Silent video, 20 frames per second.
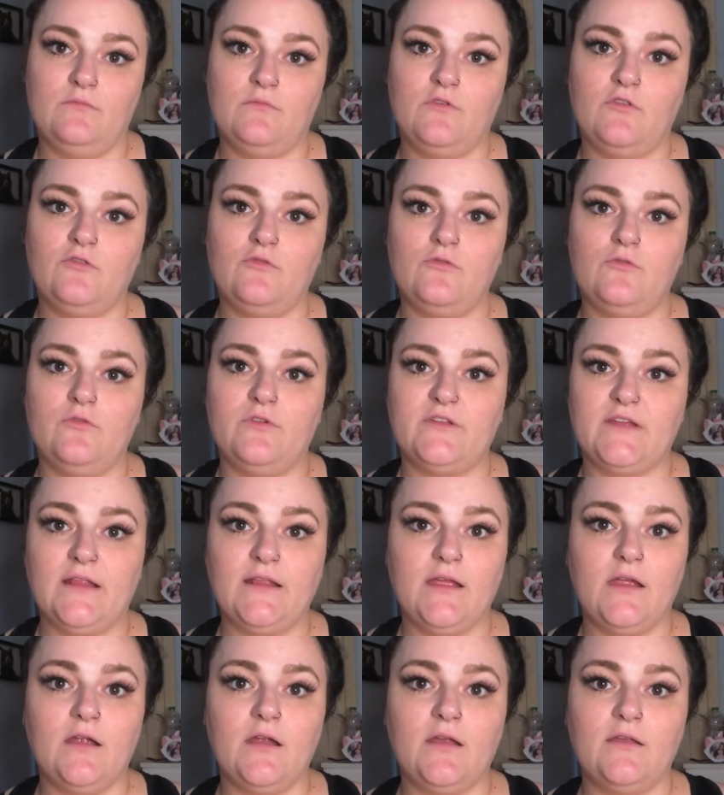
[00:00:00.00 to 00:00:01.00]
So
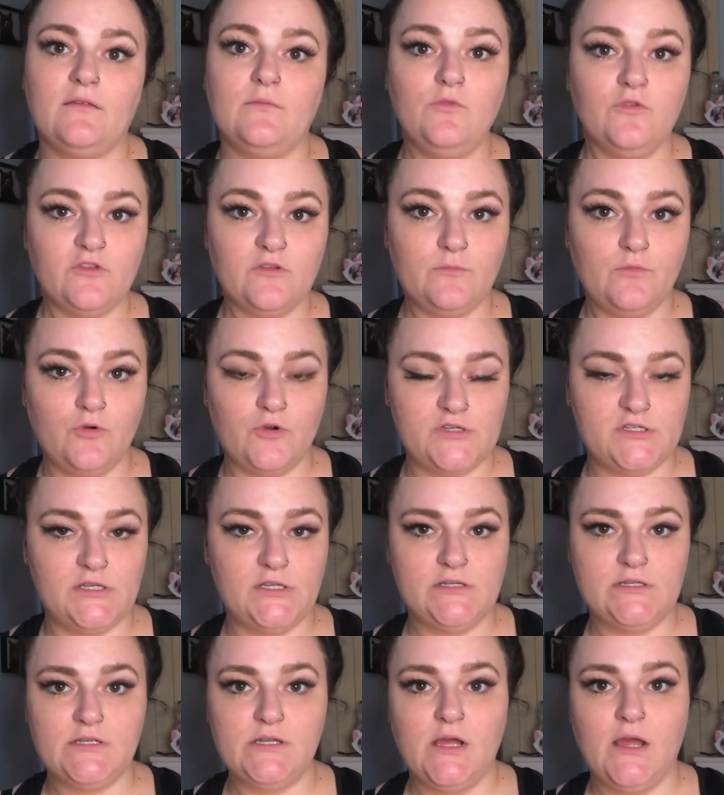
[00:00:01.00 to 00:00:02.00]
skincare is the most
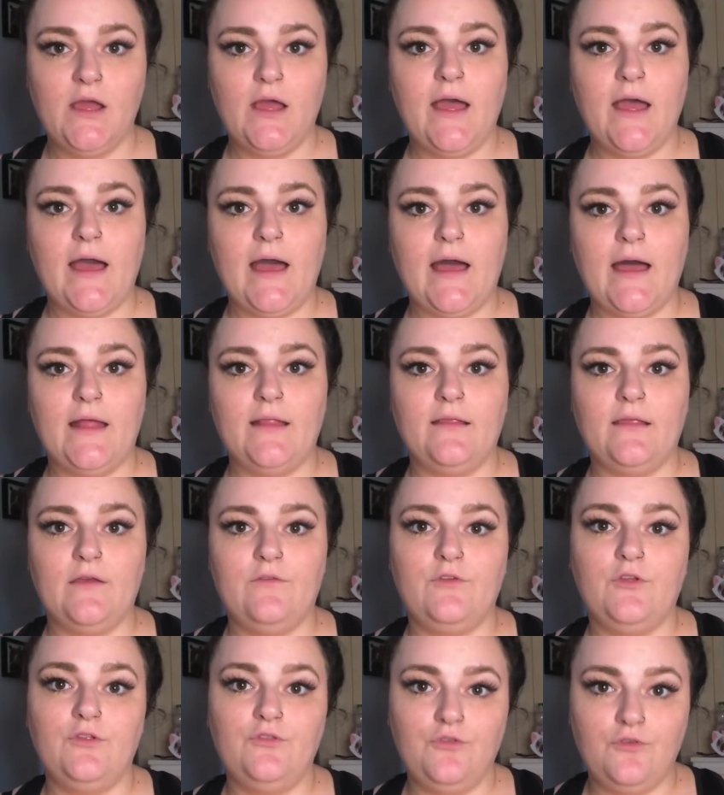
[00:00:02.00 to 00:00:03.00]
important, and
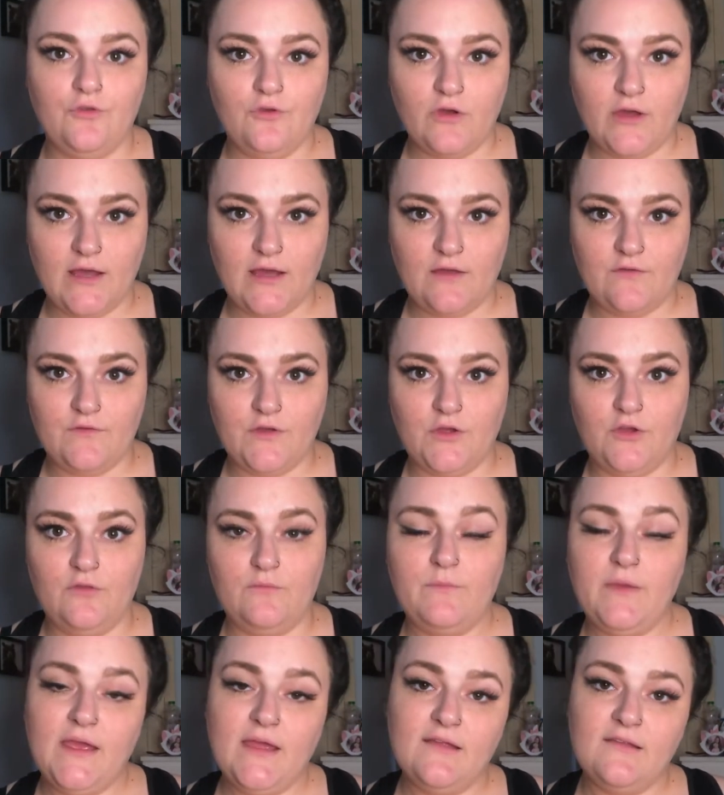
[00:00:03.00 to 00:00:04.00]
if you do not have a
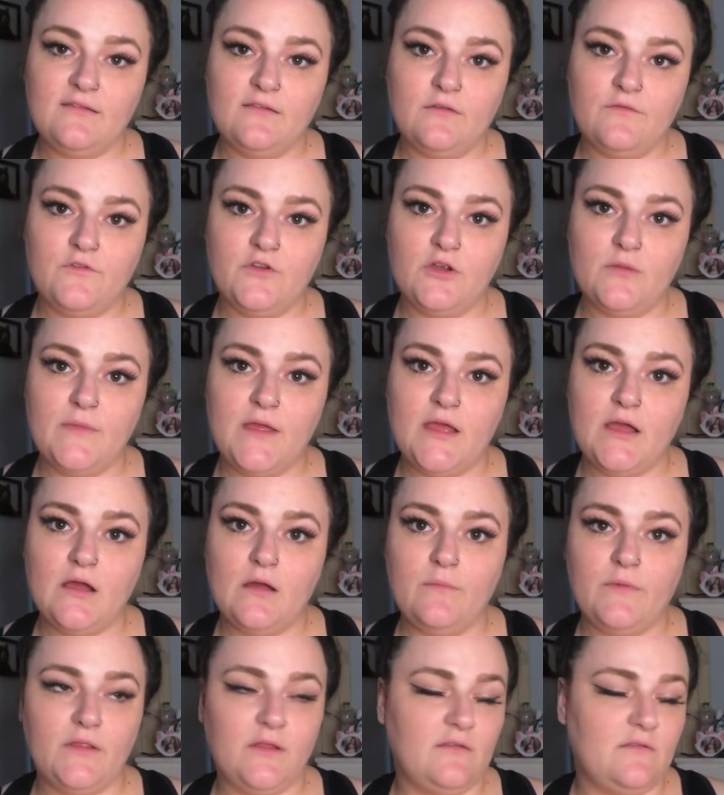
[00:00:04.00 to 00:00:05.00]
good base for your
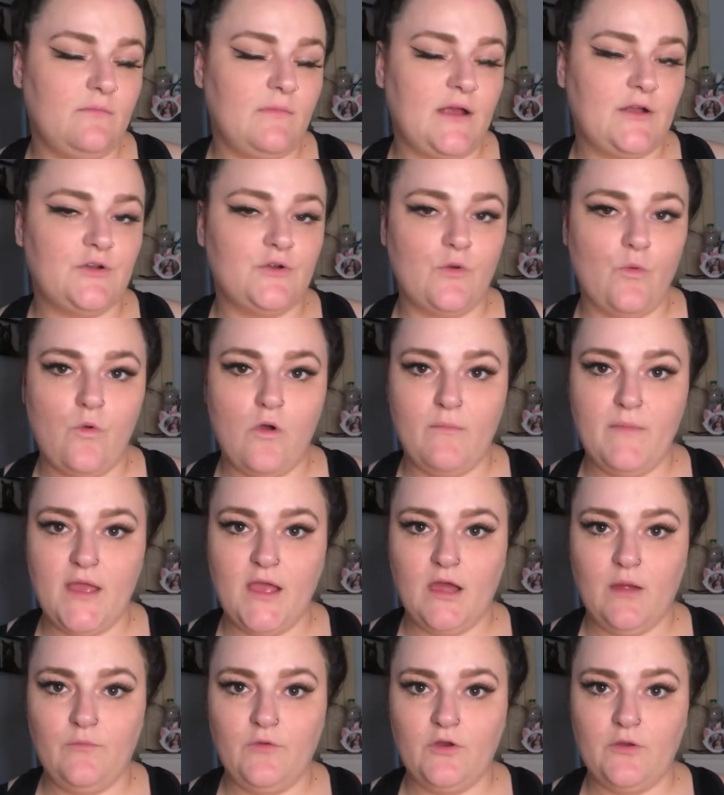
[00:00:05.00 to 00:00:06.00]
makeup, it doesn't matter what
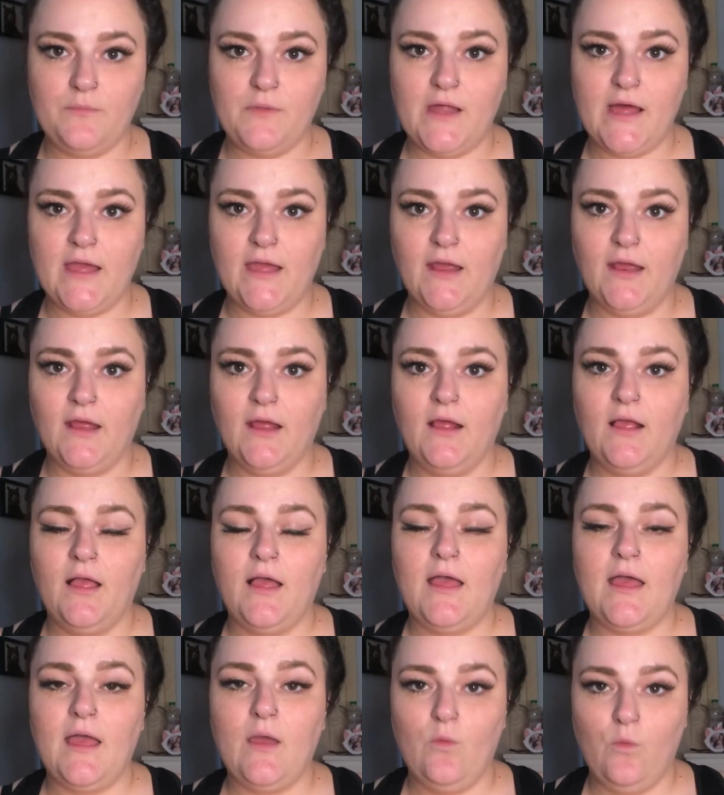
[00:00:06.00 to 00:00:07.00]
makeup you're applying,
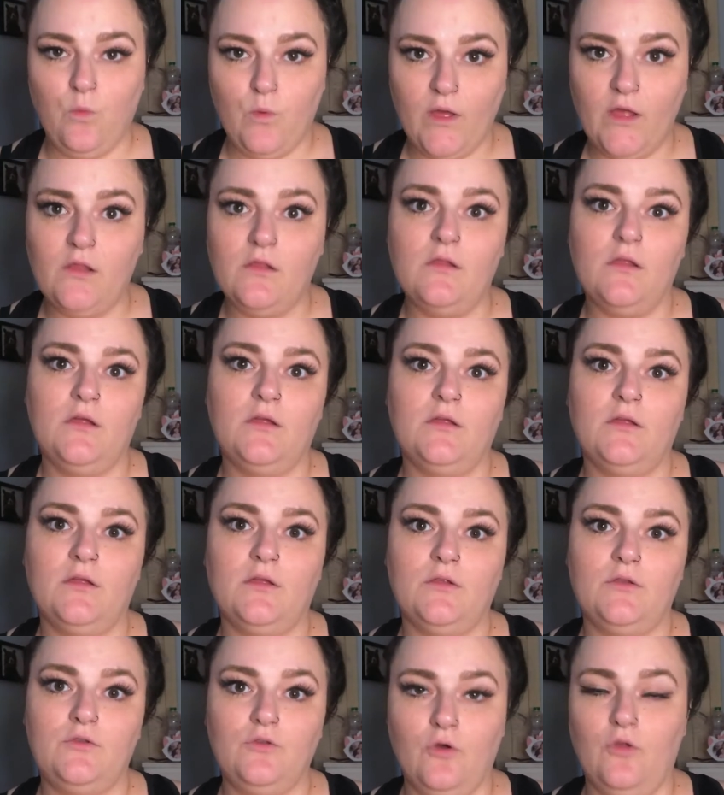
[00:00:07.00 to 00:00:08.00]
it will
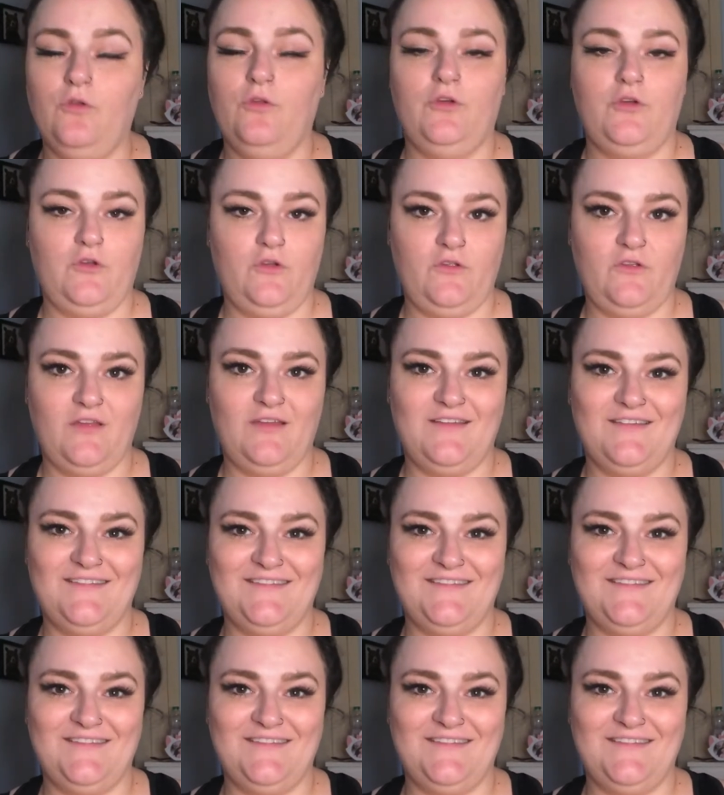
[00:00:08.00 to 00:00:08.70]
not look good.